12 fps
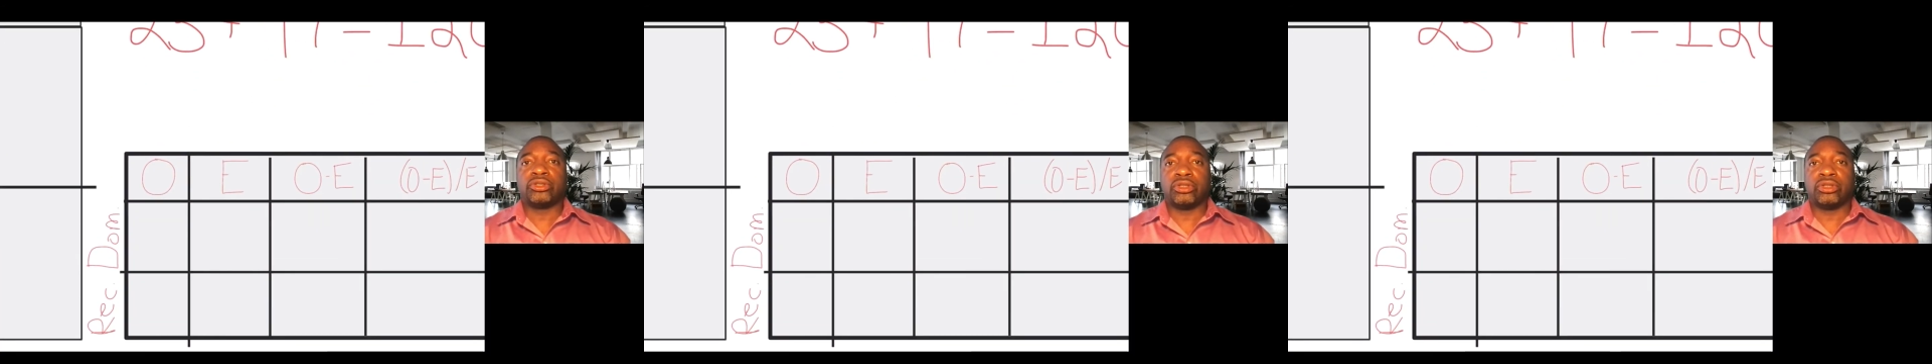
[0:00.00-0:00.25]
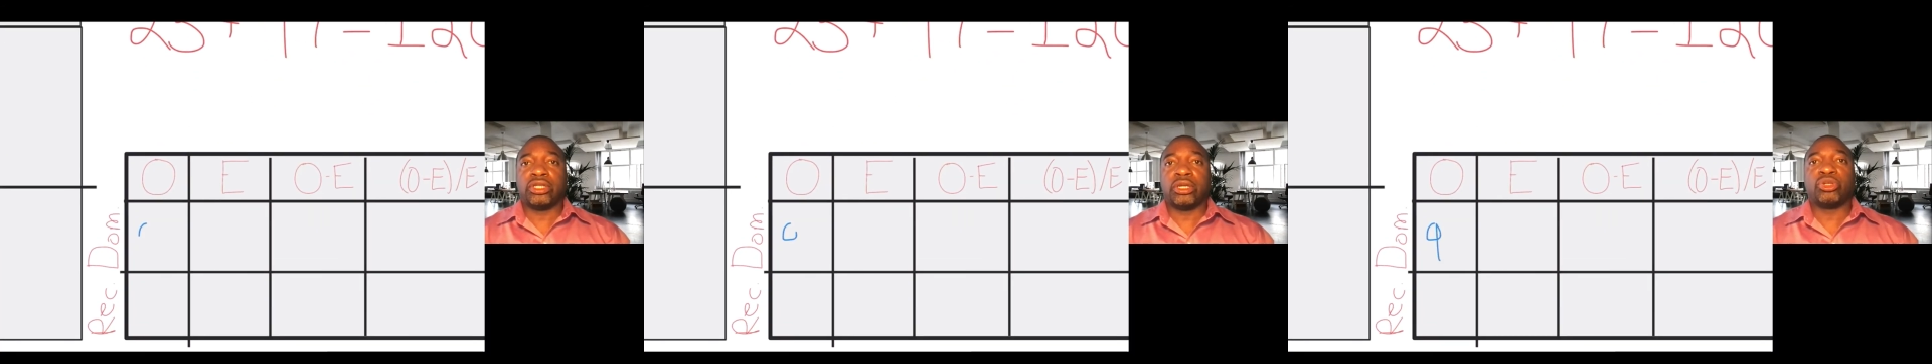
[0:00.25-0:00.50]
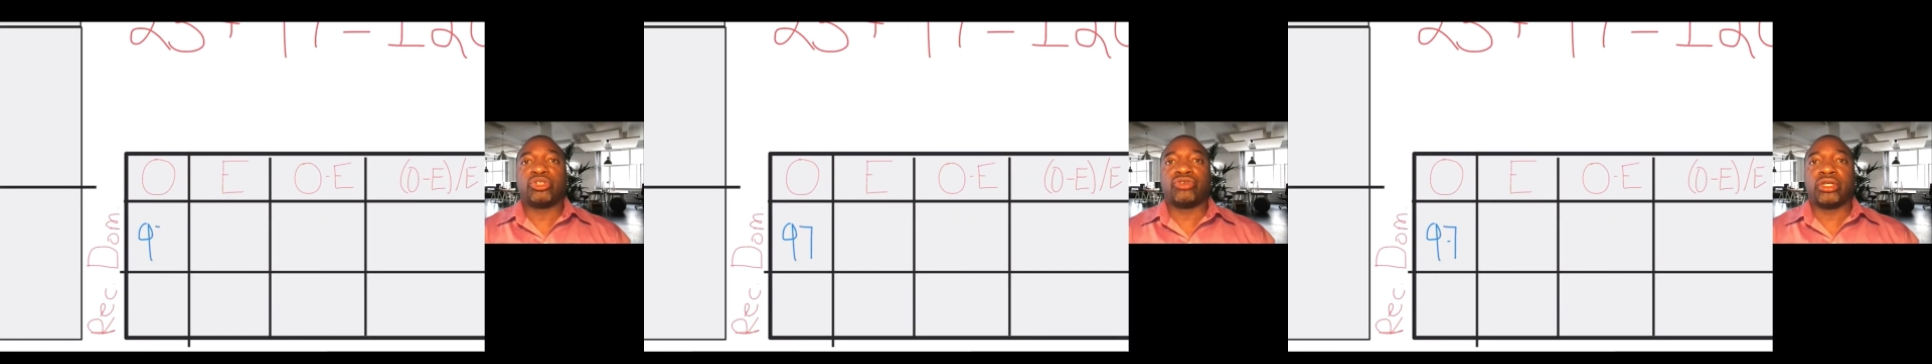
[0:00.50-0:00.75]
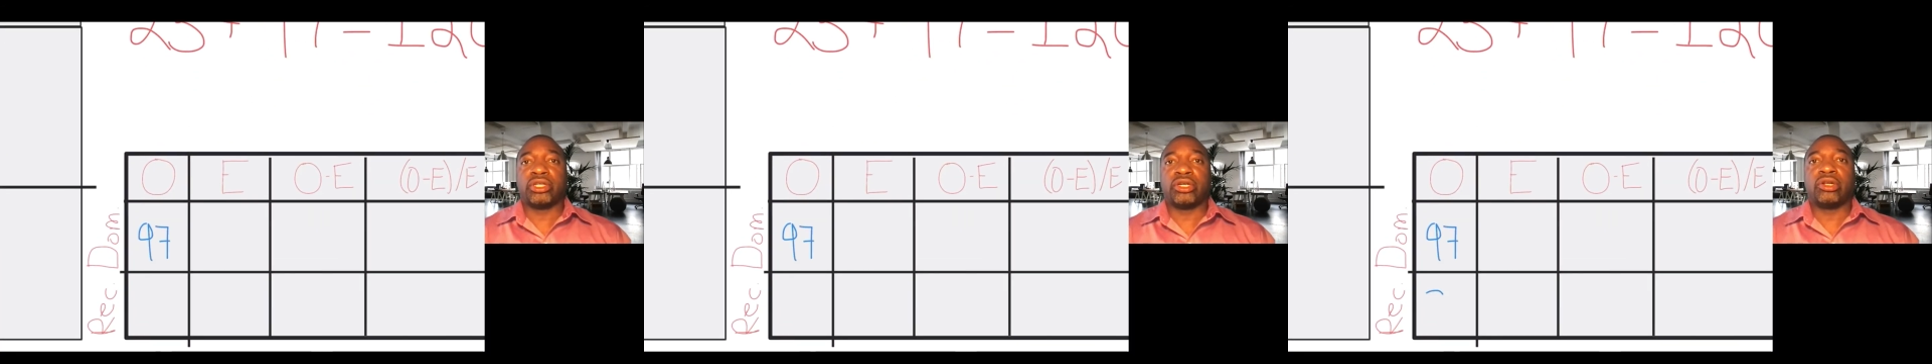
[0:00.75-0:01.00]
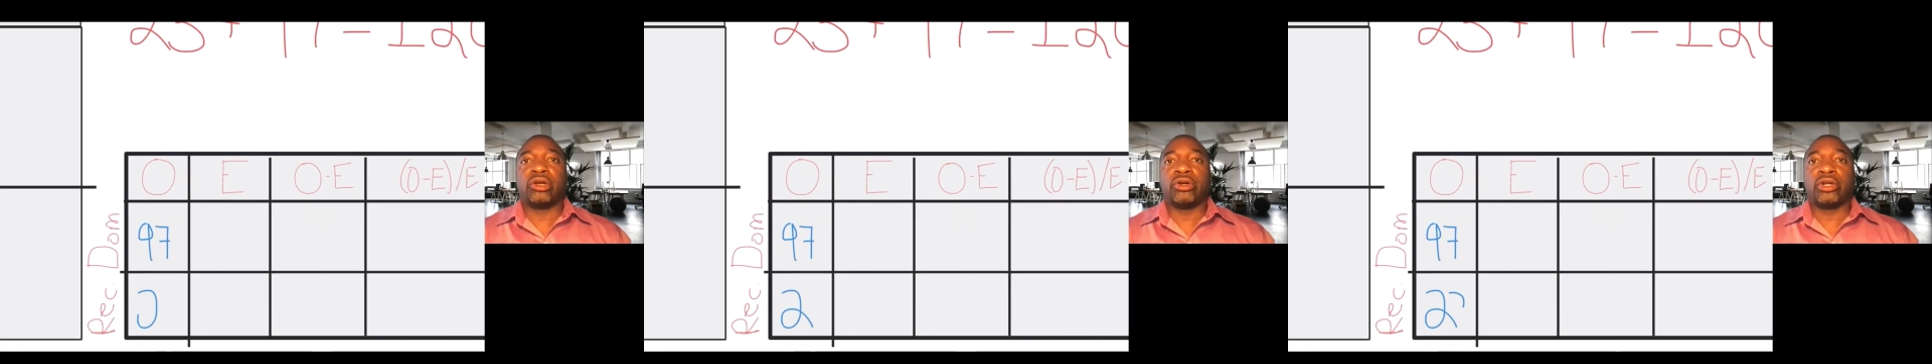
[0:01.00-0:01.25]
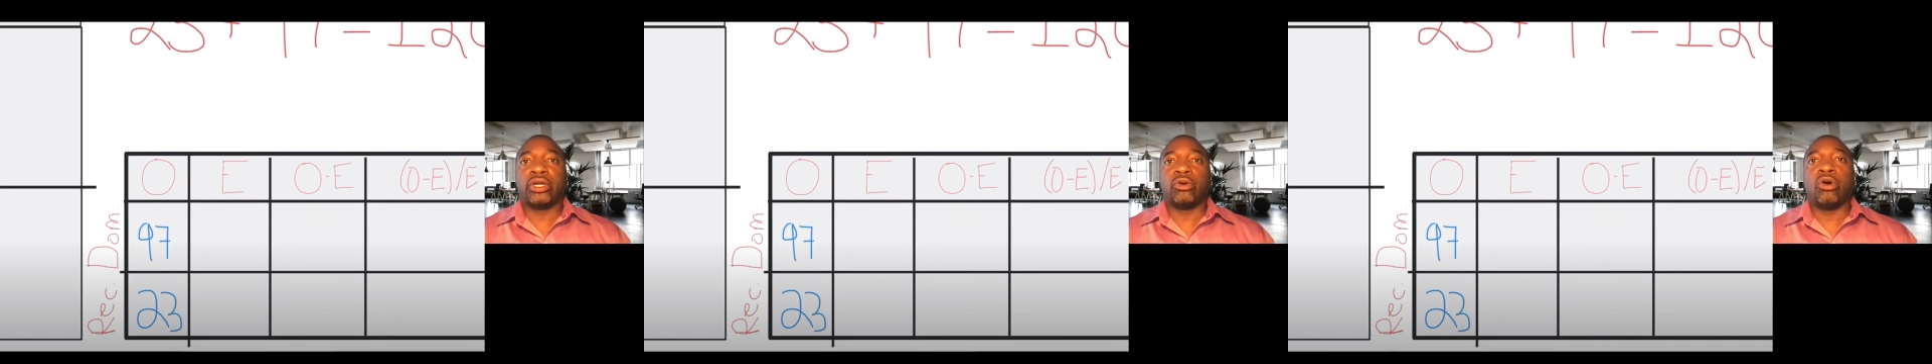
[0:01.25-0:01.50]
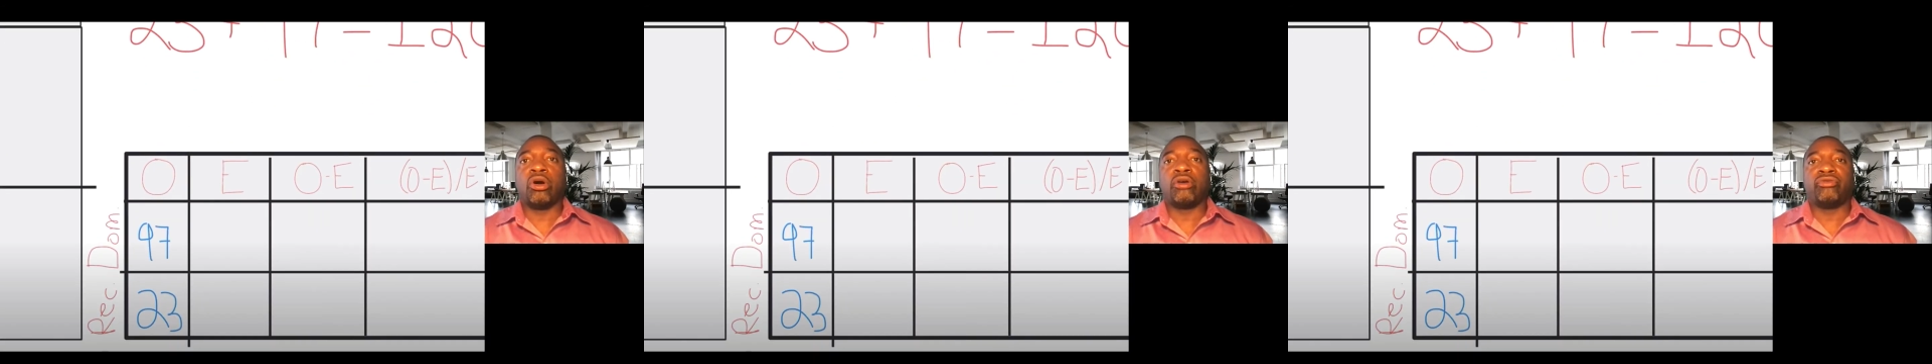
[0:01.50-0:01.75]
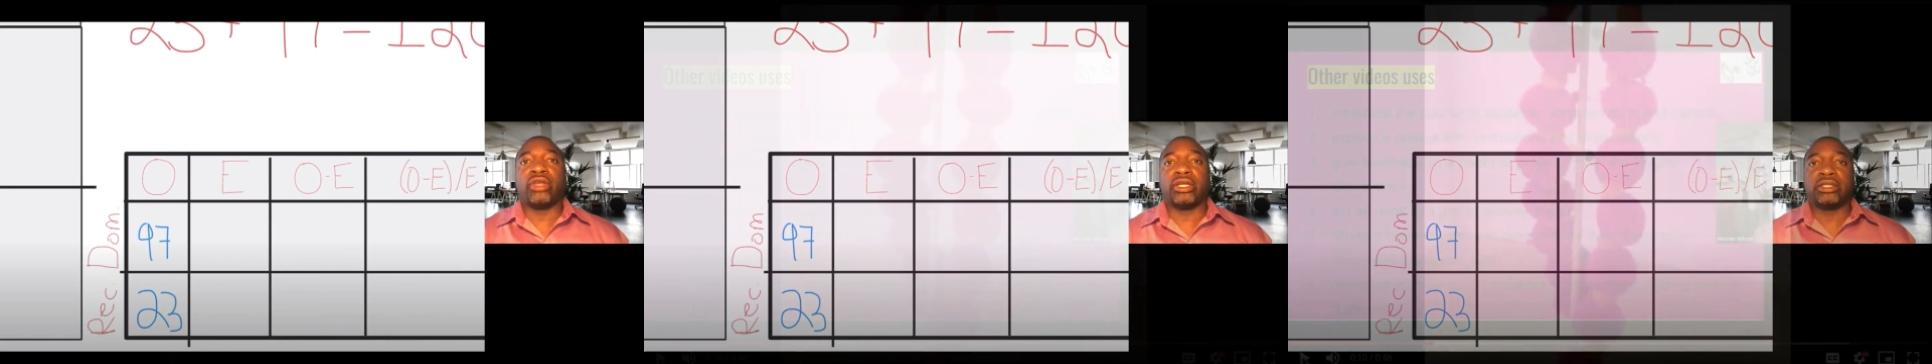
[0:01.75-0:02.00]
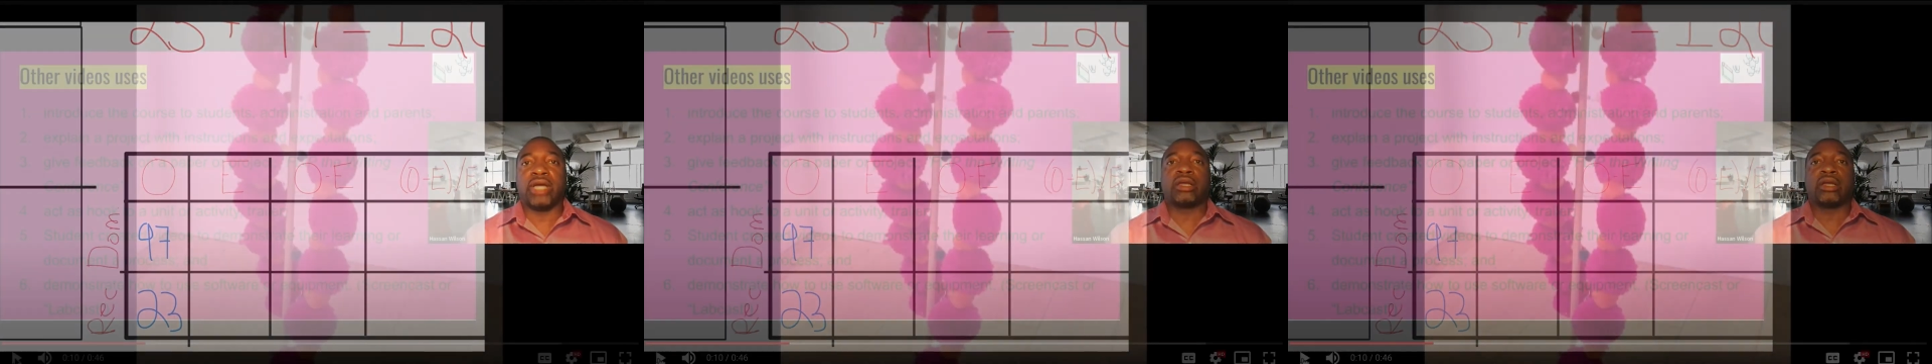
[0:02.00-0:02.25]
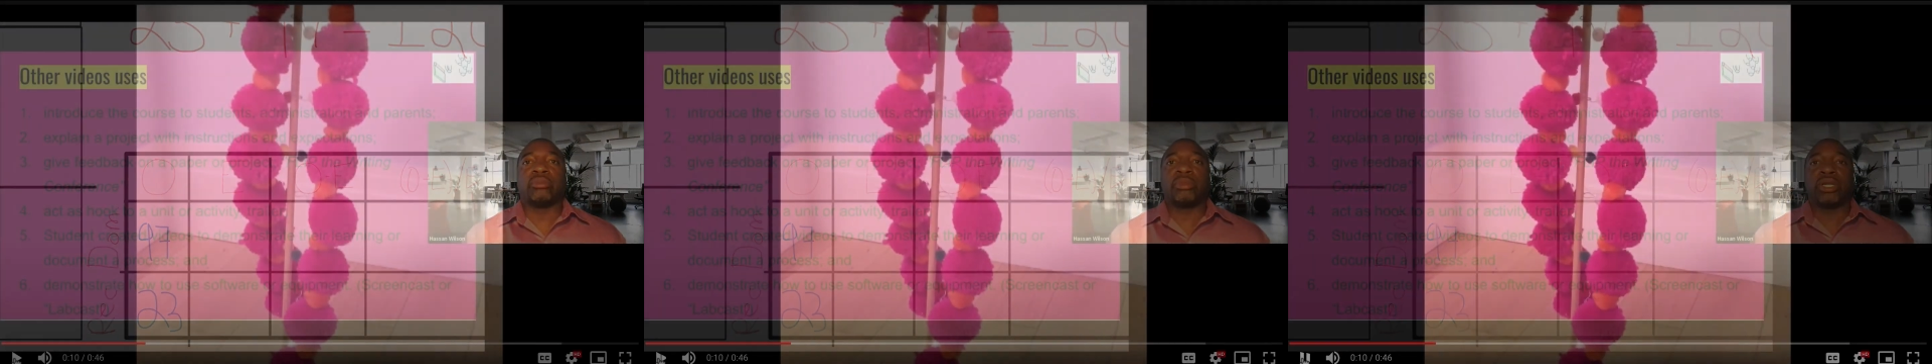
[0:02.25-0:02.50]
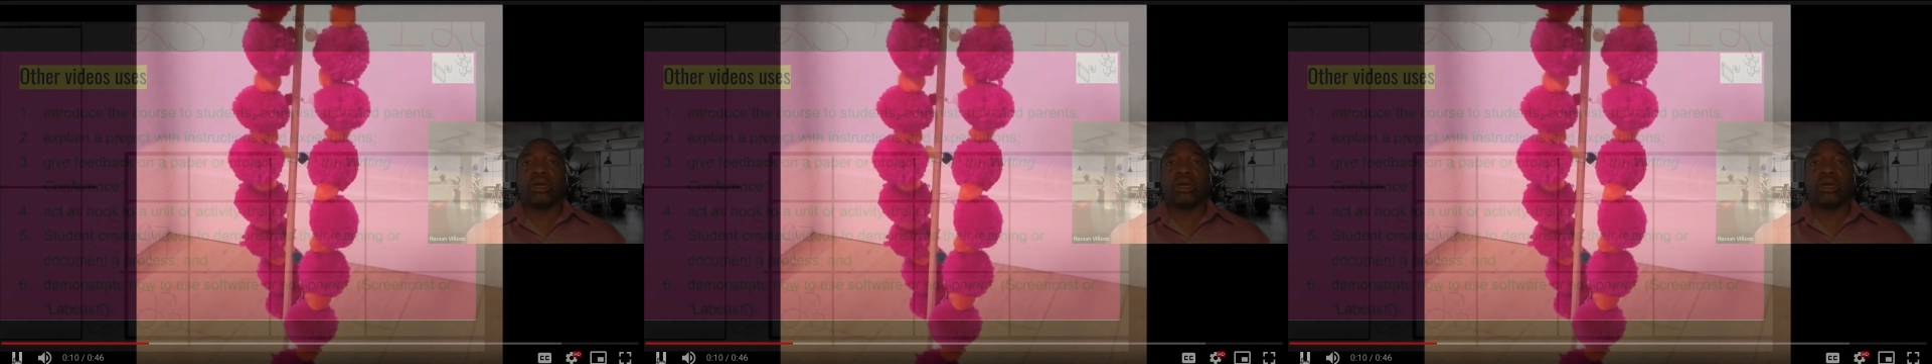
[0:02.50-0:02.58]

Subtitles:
to demonstrate their learning, or if they're documenting